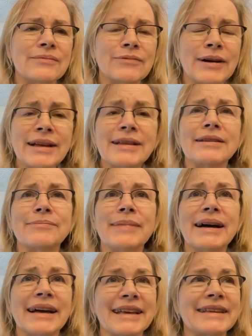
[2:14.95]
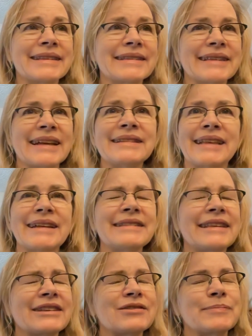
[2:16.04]
Well, my, that, that
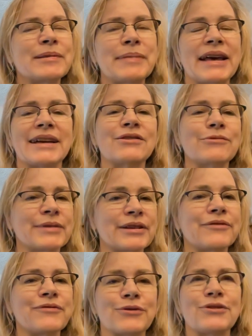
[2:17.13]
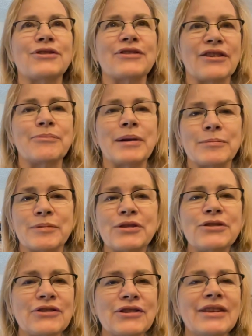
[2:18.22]
takes me back to when I first self
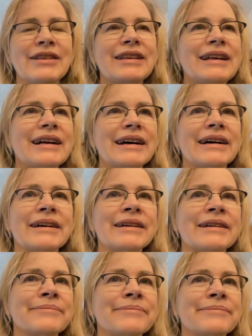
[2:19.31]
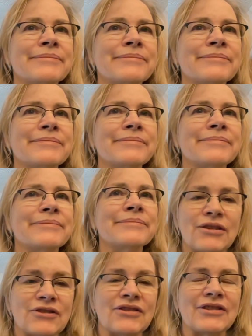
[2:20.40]
published, um,
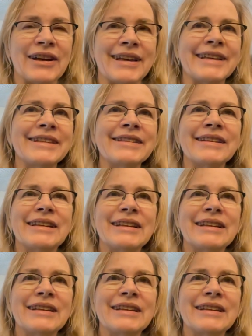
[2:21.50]
2009.